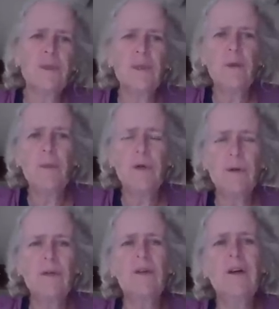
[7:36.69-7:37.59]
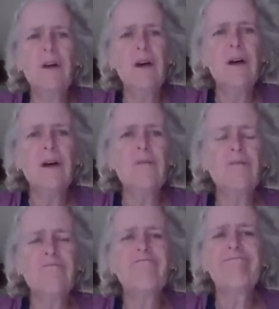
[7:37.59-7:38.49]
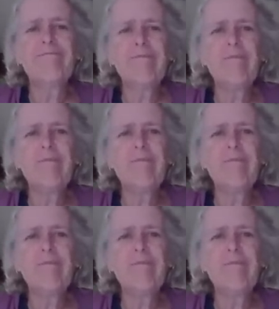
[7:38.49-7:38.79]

steps that people um,